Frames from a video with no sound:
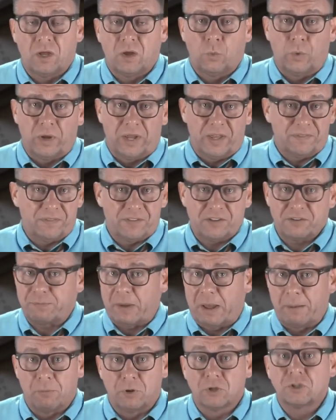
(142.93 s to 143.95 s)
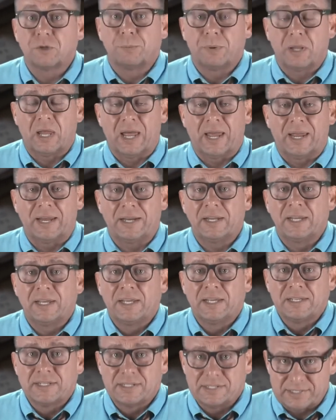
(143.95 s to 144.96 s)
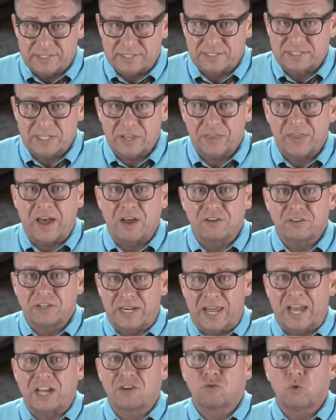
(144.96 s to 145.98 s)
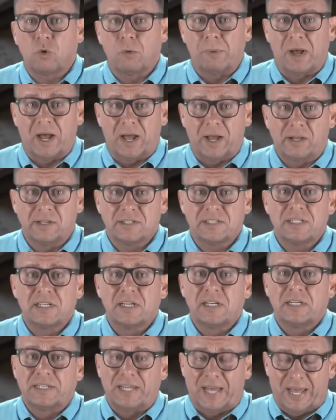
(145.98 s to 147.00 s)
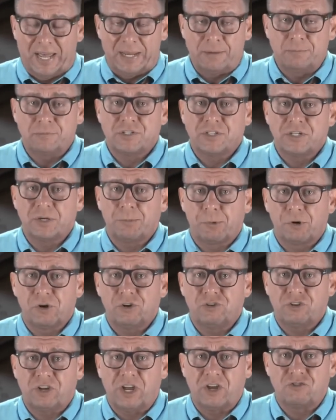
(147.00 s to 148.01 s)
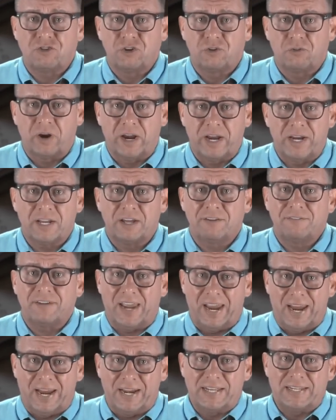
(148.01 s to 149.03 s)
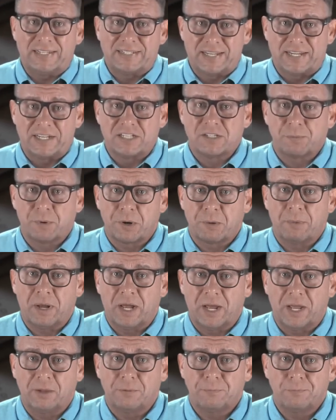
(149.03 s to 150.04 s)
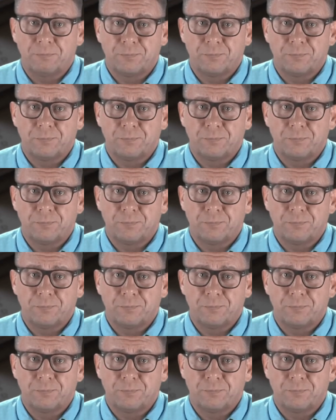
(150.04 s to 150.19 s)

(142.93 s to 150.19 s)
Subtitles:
We get this by multiplying 60,000 actual miles times the depreciation rate of 80 cents per mile.